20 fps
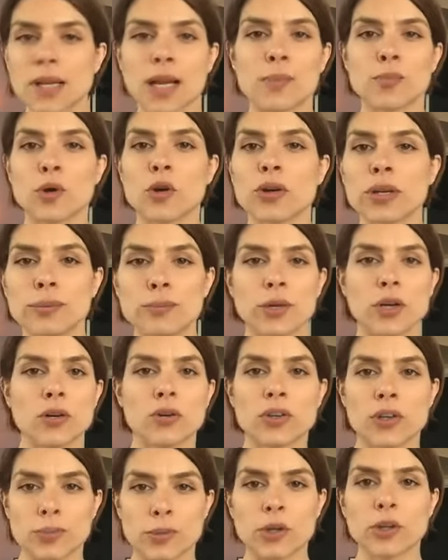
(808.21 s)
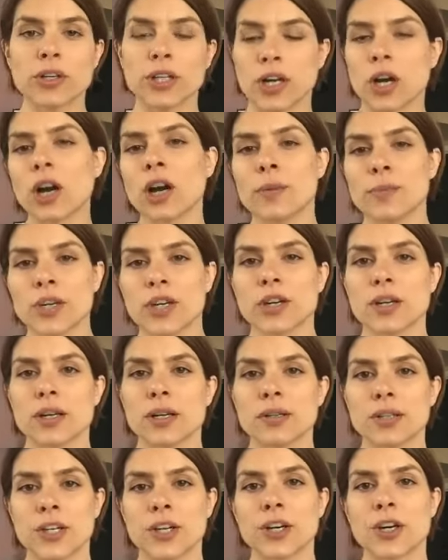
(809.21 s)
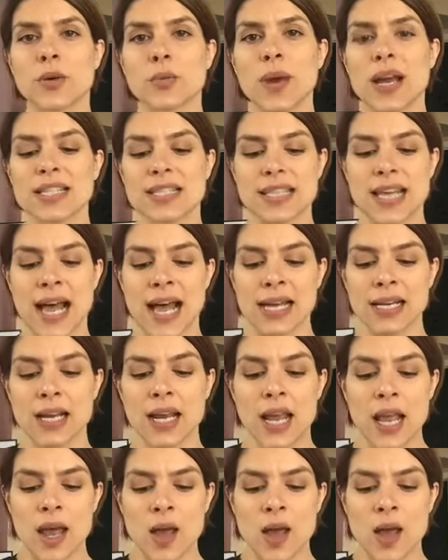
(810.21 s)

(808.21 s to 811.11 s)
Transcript: broken bone or a broken arm, you're gonna rest that.